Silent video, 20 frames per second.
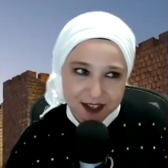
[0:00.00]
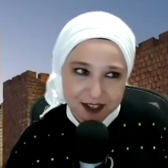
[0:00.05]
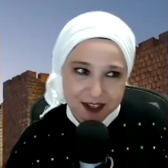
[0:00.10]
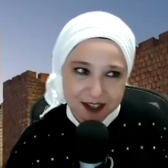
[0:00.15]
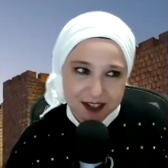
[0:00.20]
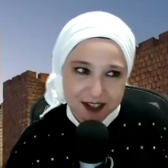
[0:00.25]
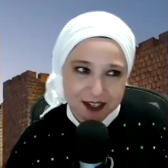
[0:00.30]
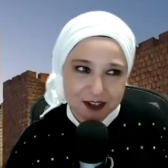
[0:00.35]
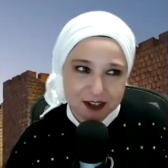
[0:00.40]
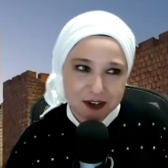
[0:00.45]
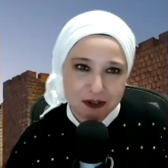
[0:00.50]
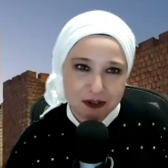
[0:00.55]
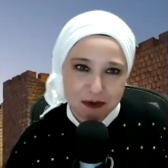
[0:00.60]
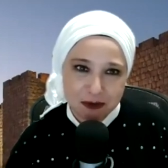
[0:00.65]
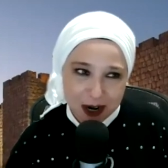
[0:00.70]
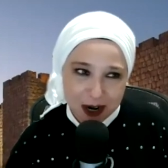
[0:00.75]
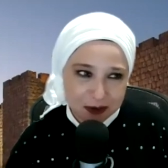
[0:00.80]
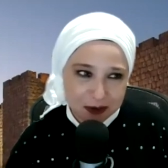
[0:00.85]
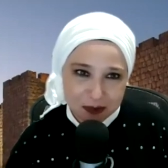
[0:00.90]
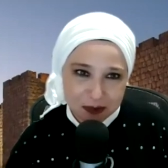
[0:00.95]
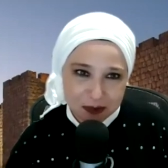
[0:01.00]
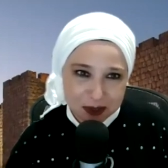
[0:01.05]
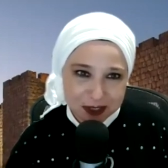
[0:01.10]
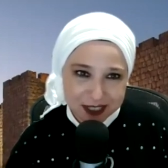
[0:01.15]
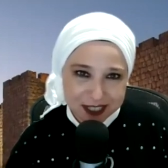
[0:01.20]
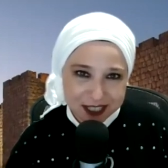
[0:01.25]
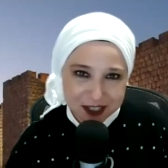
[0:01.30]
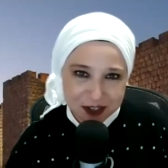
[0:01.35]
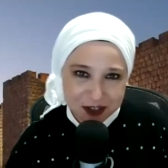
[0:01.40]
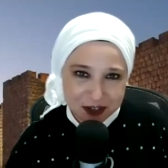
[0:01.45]
Incredible
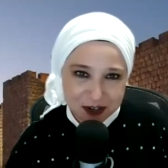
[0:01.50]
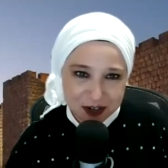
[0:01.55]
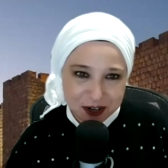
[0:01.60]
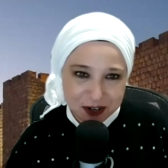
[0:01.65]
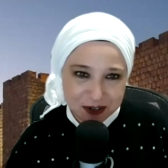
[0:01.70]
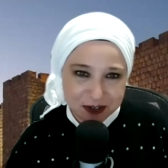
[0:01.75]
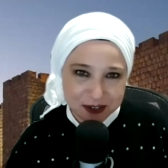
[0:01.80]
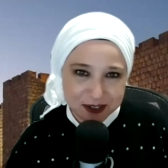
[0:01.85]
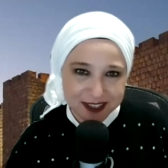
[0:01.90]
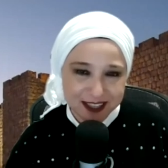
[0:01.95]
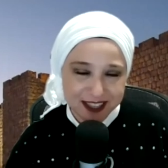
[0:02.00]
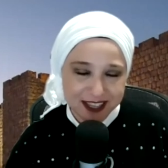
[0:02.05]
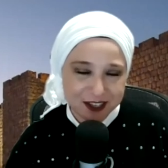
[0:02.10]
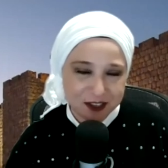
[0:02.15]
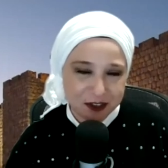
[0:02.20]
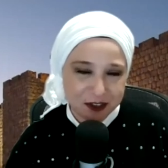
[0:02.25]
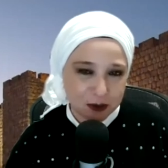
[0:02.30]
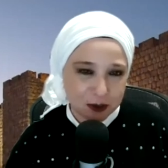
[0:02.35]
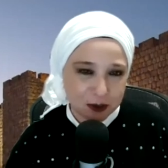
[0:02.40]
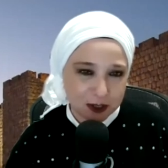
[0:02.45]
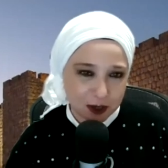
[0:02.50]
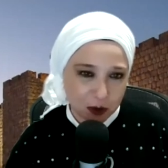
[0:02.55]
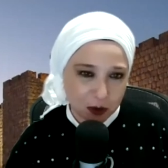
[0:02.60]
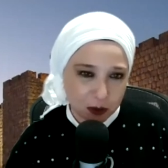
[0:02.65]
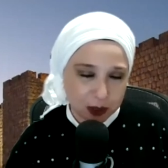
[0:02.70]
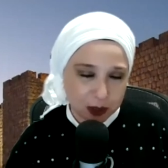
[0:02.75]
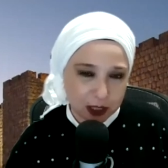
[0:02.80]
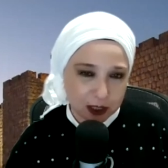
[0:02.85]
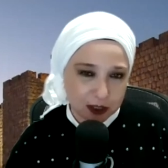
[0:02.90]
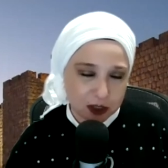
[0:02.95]
intro. Thank you so
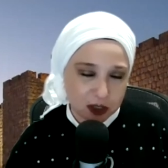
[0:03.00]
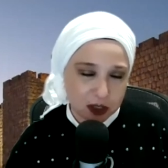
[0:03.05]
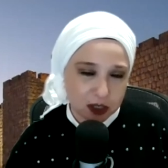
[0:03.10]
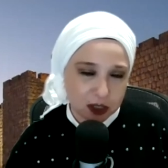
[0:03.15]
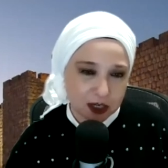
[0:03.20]
much.